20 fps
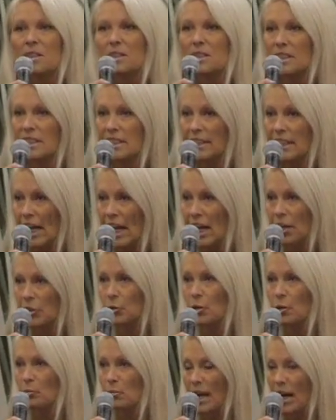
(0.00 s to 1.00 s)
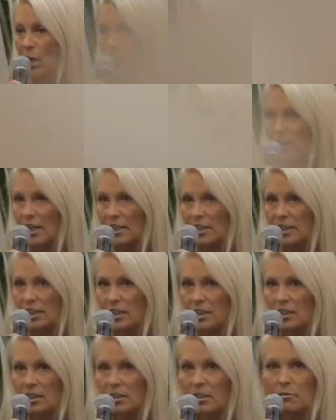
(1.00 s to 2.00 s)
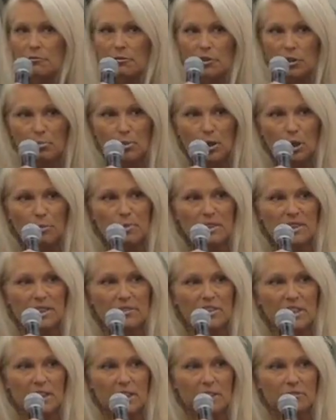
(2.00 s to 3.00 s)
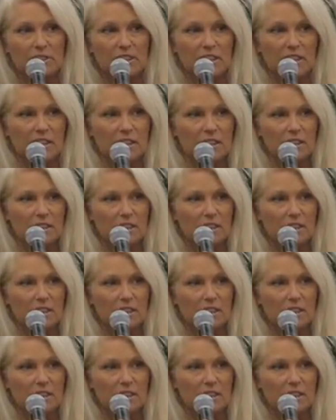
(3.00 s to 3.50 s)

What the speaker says: to gather around the fire for the purpose of safety.